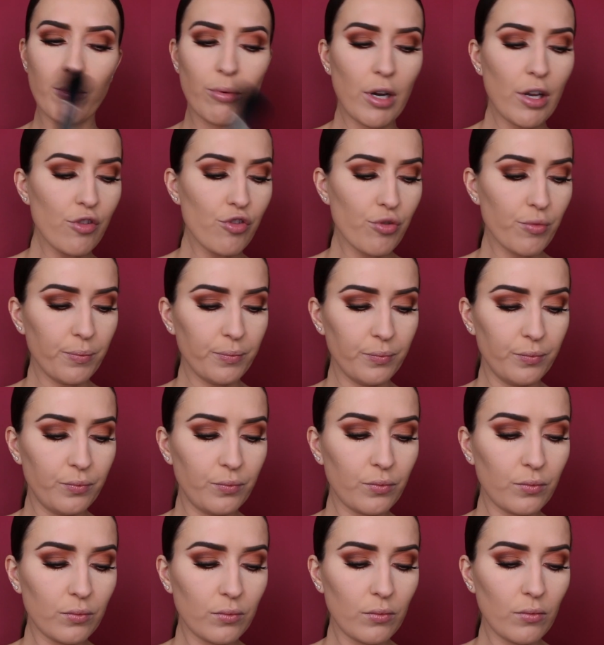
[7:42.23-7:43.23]
brush.
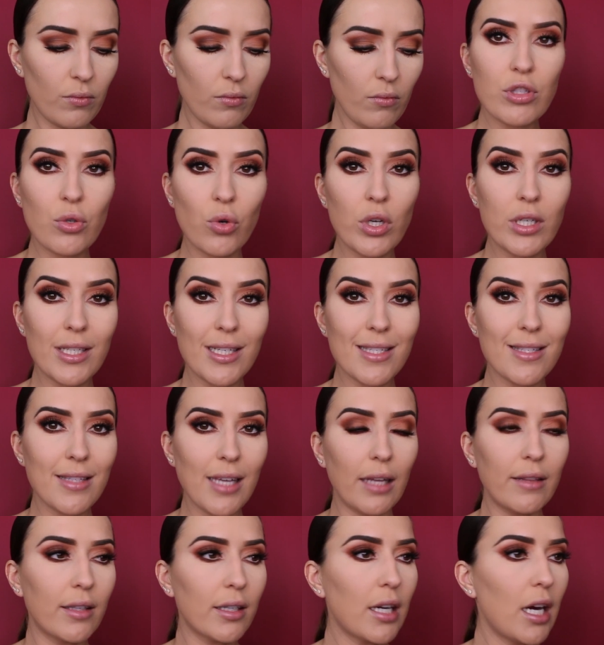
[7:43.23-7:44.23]
I'm going to
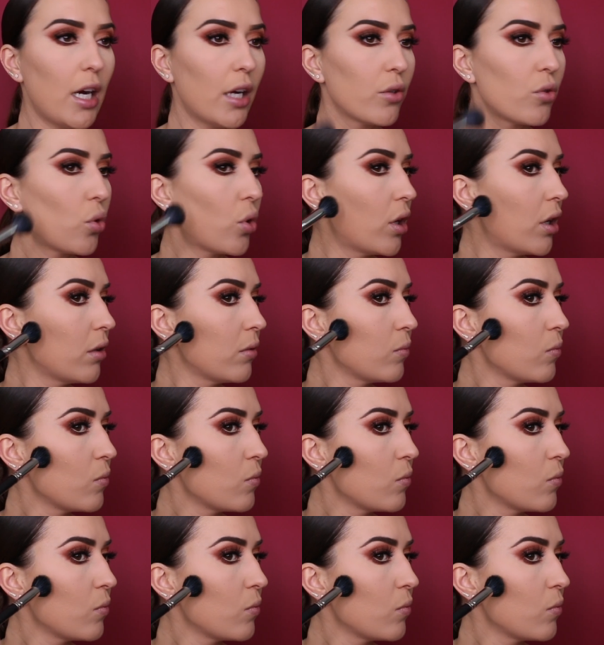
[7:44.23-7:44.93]
set the contour.